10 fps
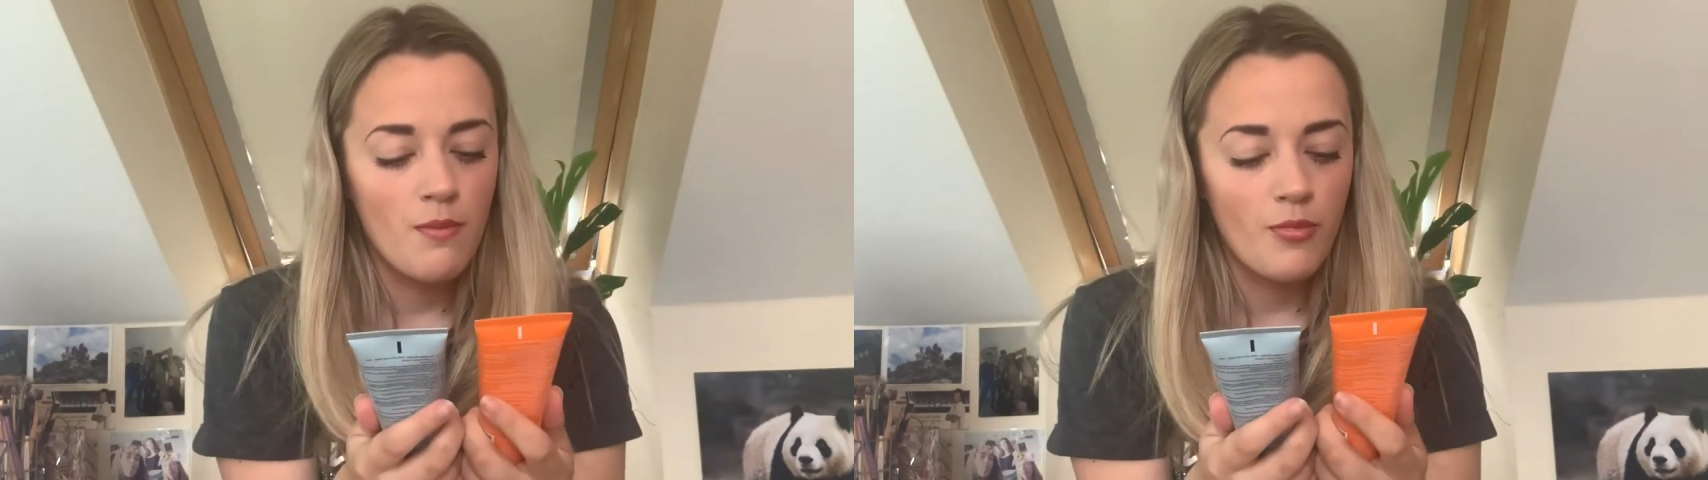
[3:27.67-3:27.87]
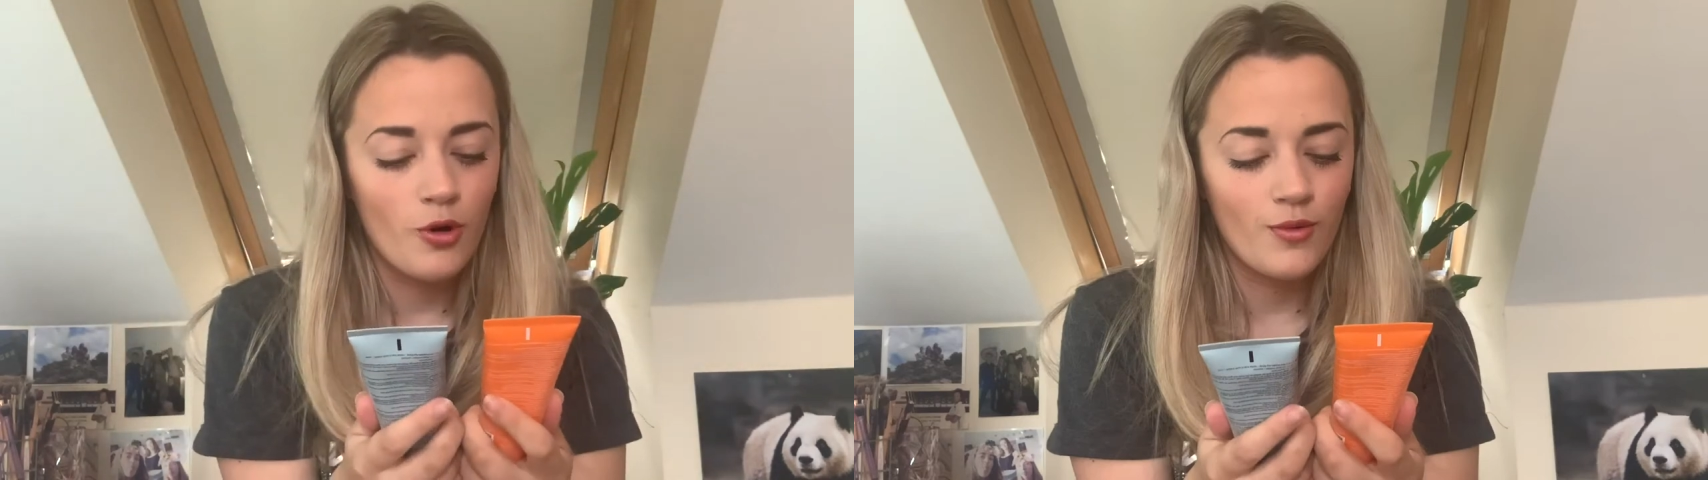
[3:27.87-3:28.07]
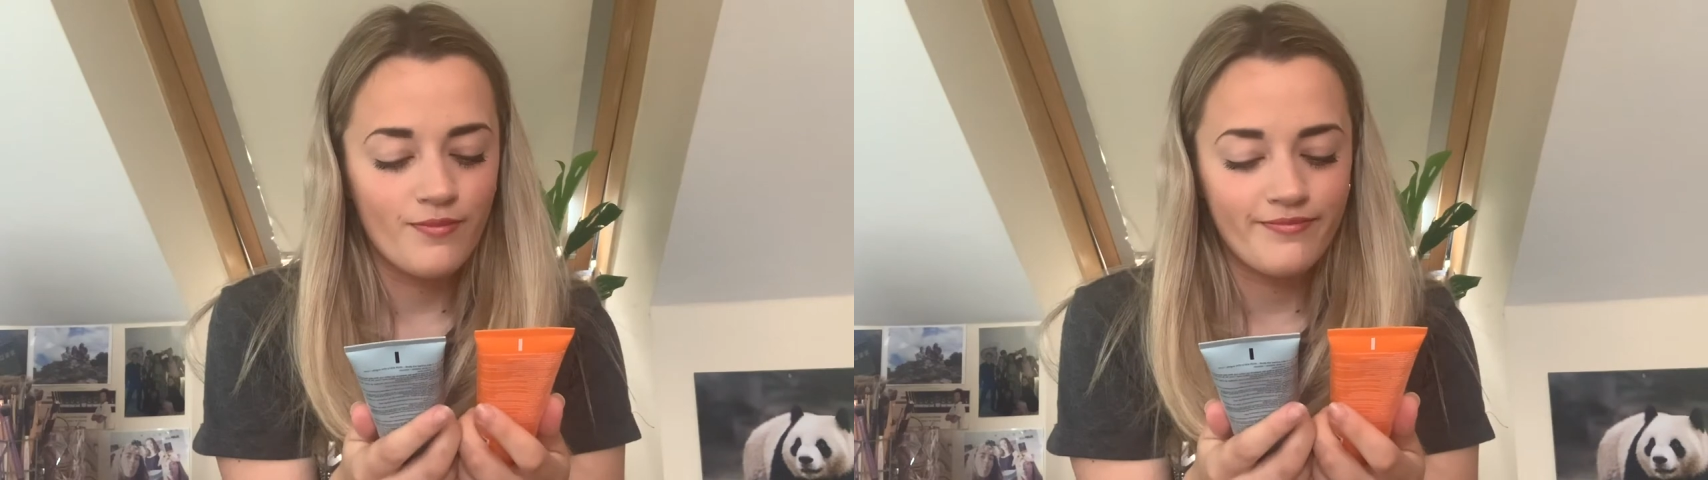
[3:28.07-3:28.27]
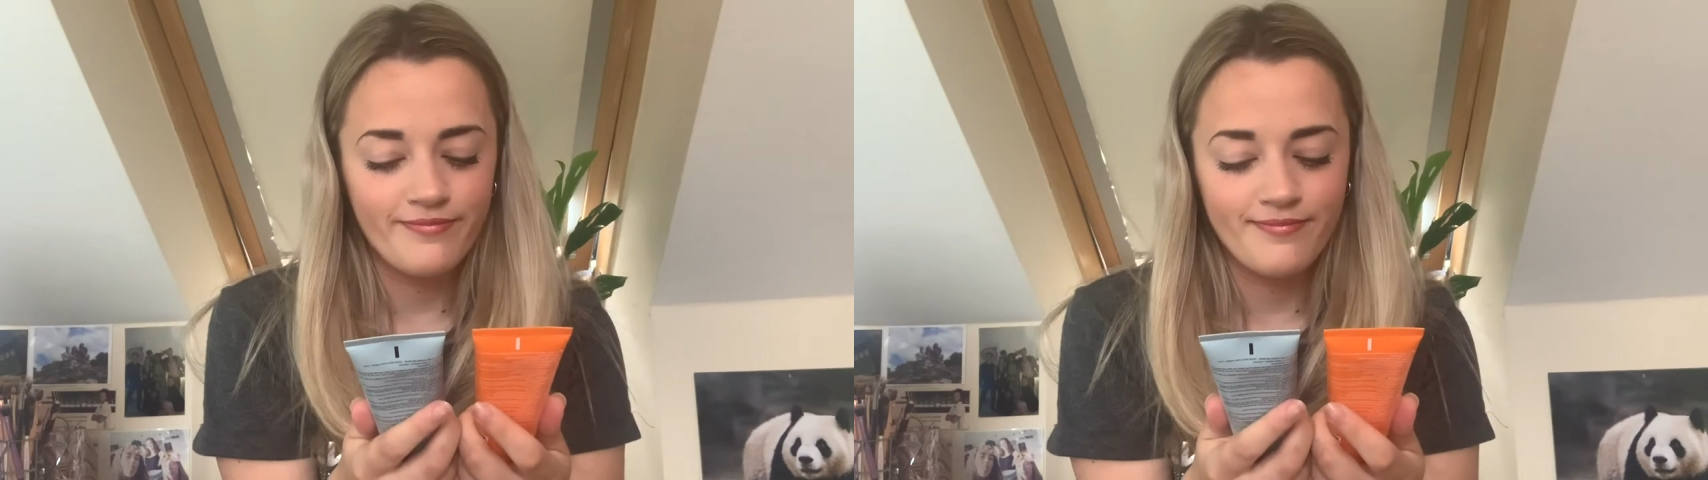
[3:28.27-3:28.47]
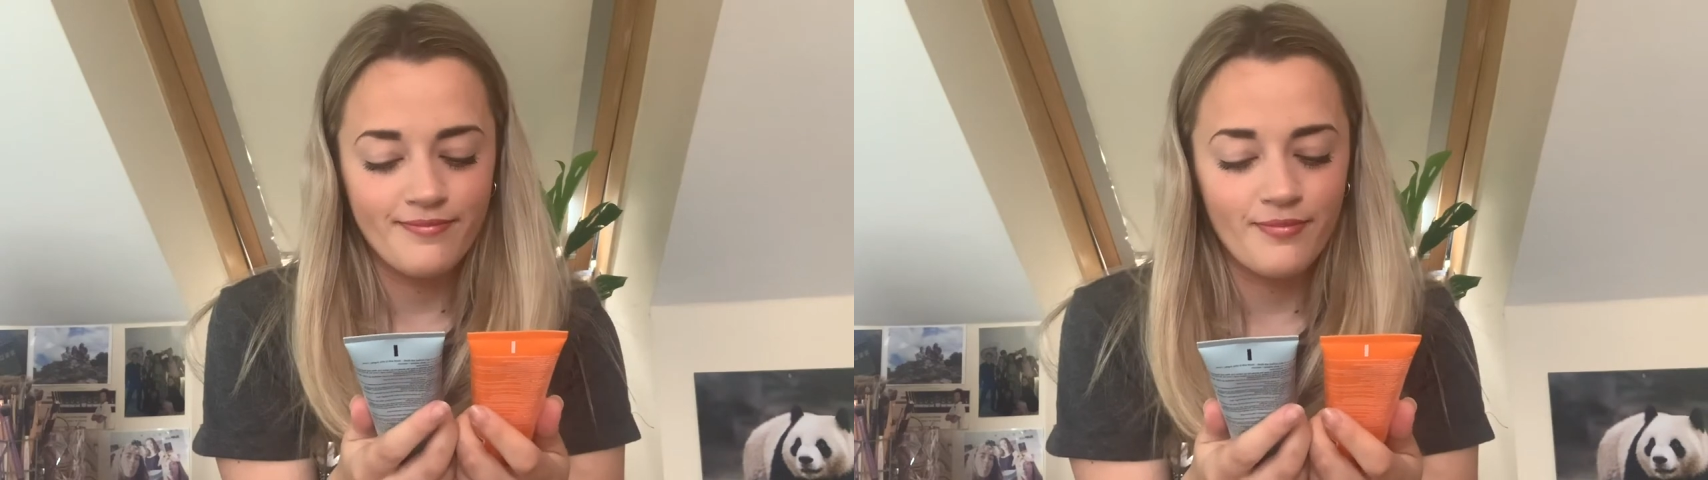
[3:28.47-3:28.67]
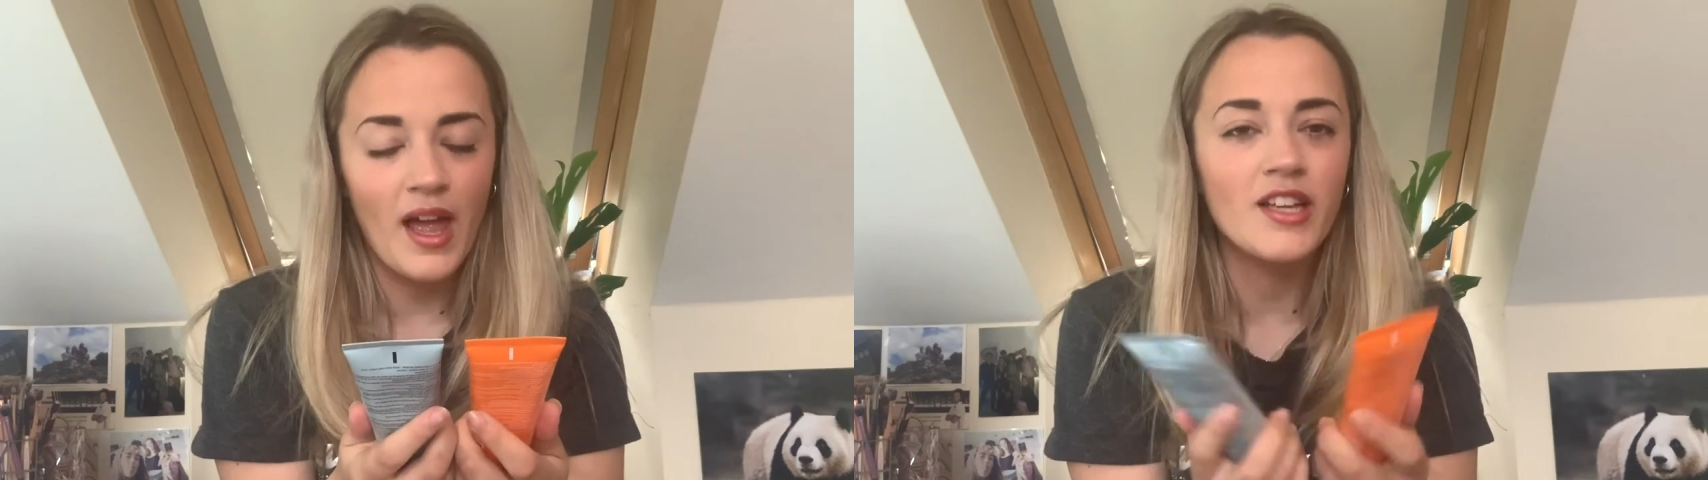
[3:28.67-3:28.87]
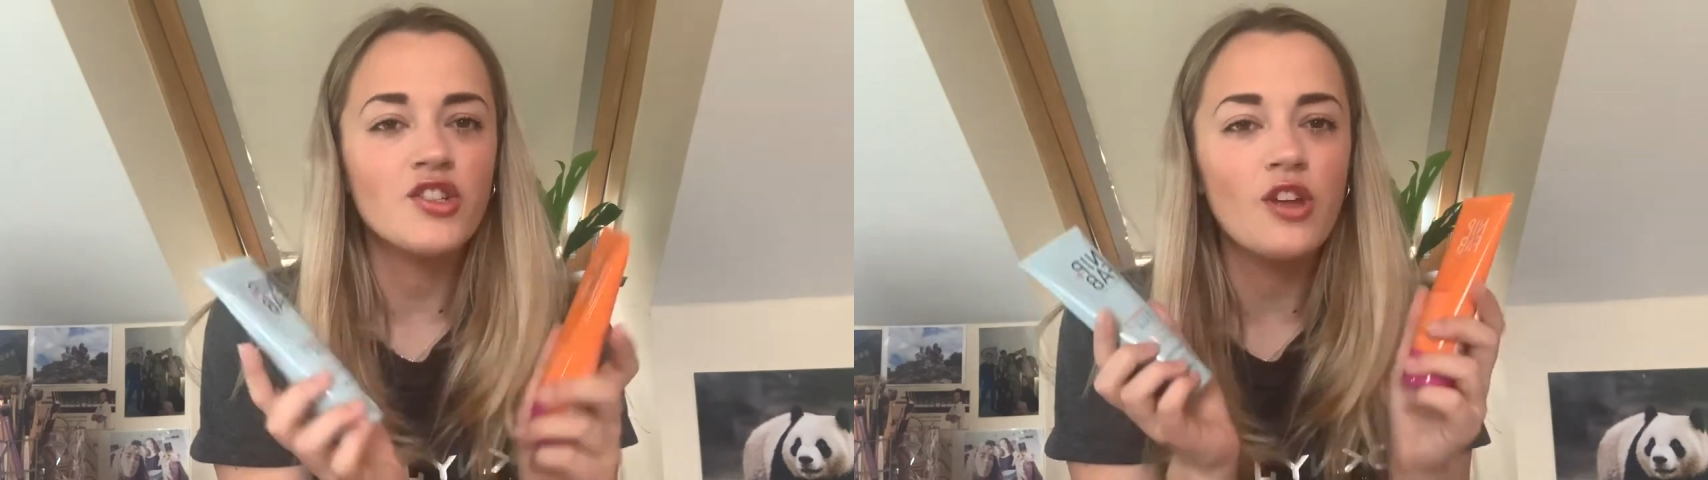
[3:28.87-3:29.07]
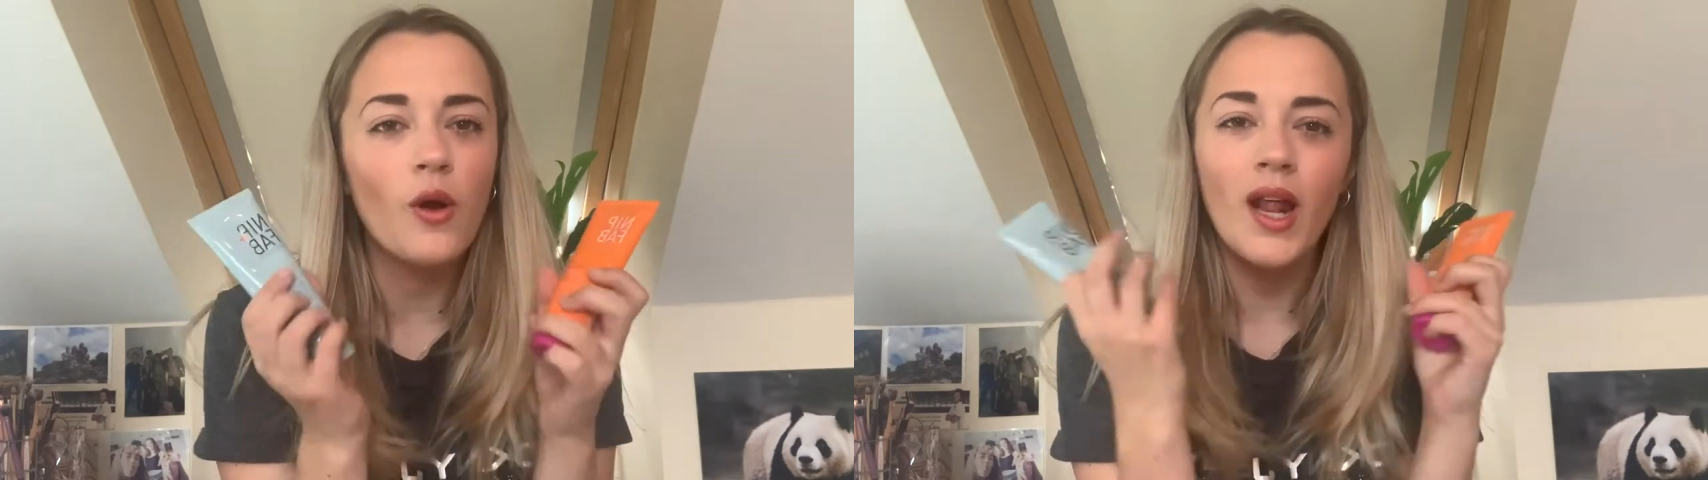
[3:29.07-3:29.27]
But I
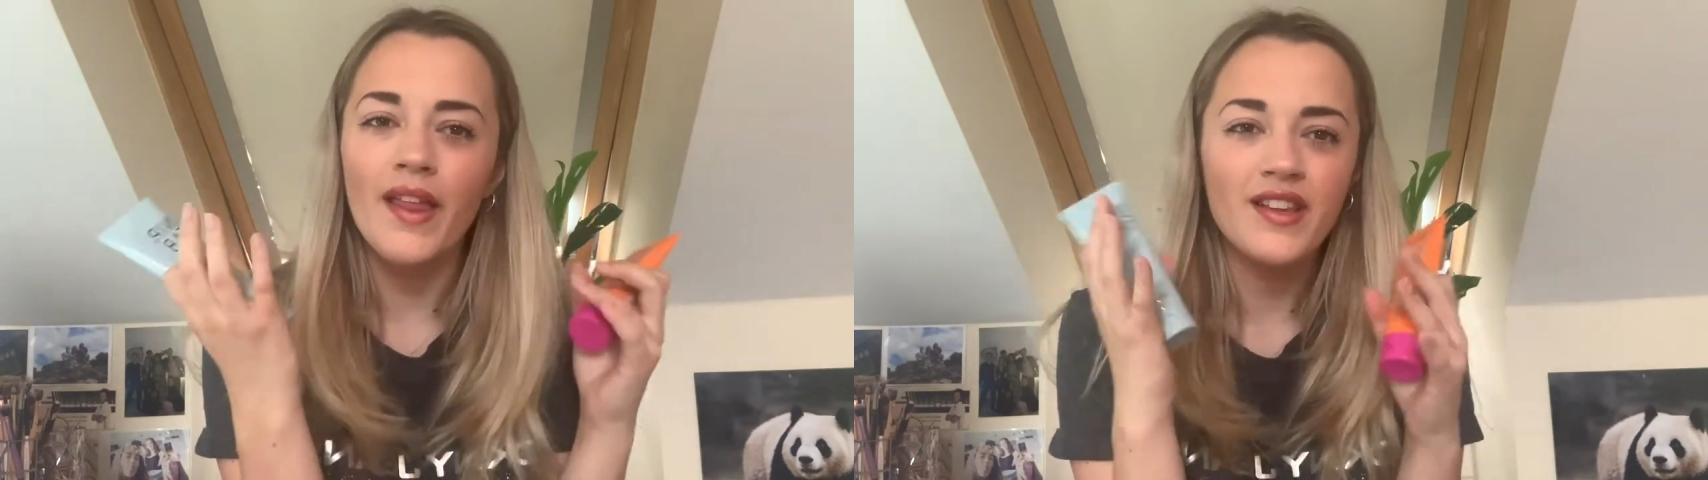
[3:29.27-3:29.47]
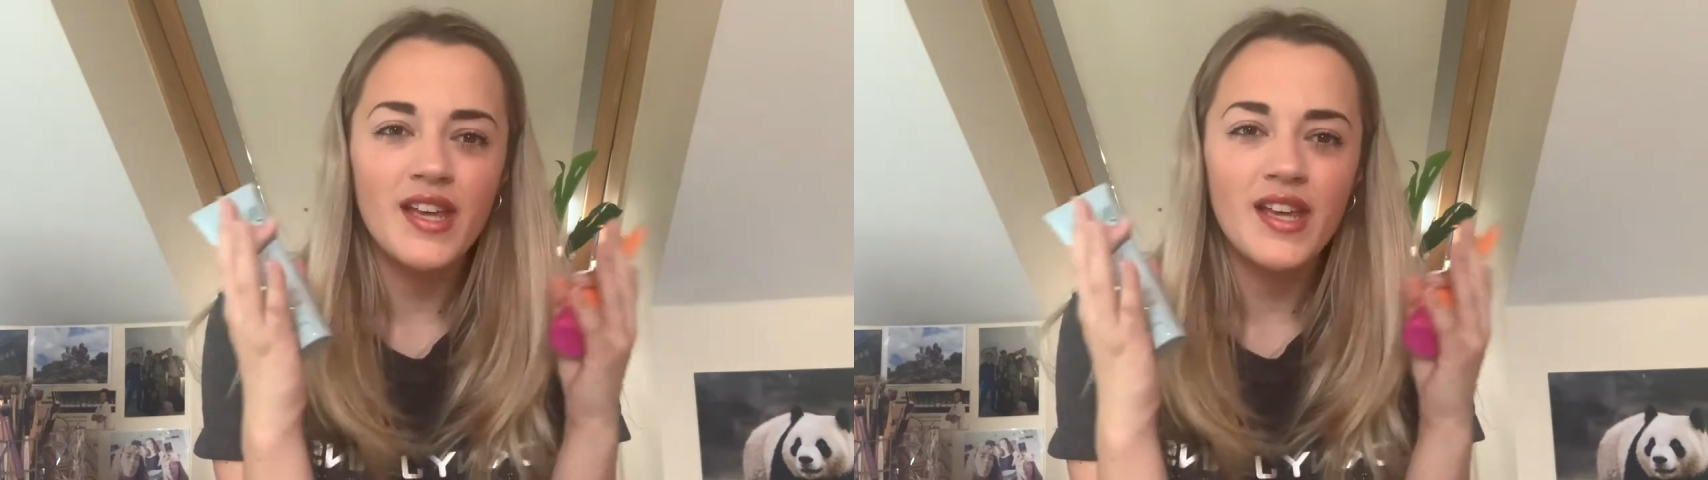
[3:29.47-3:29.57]
just don't like the